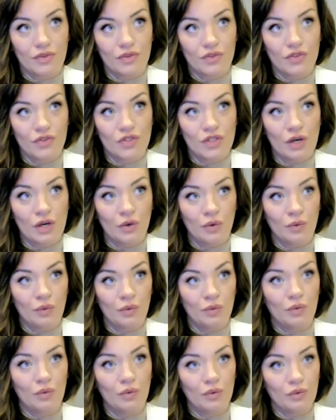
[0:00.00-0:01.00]

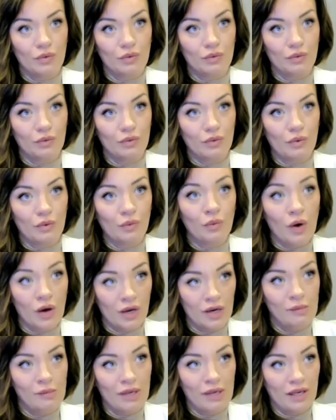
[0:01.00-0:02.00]
So I
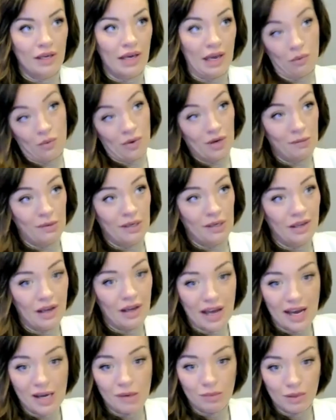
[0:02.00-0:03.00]
want to be a
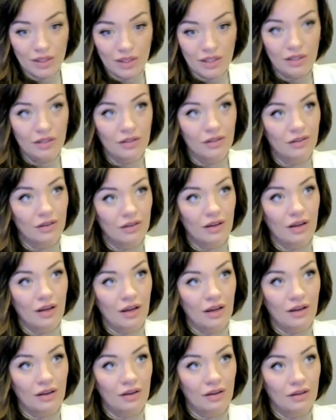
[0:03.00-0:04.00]
hybrid
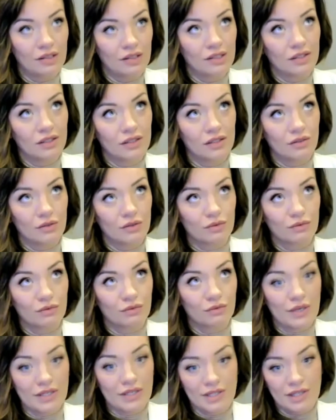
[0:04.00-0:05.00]

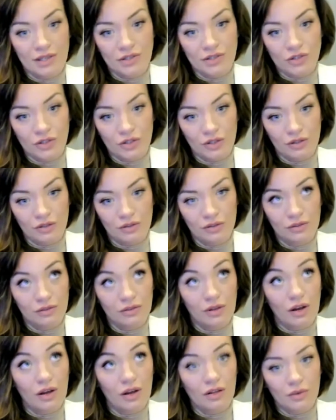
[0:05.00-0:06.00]
residential
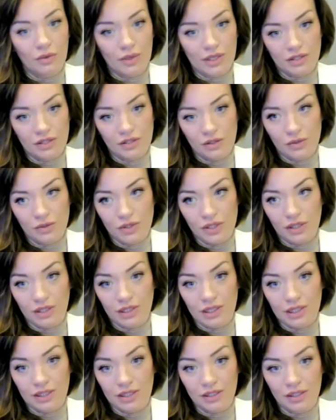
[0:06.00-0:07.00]
all the way to
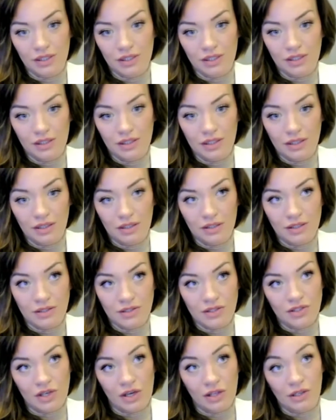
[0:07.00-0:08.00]
utility
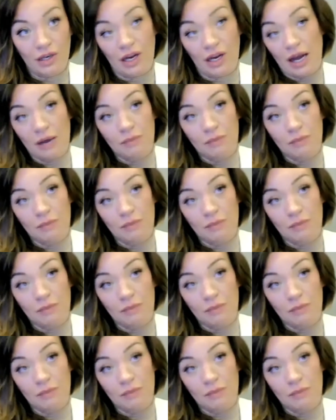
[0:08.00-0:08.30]
installer.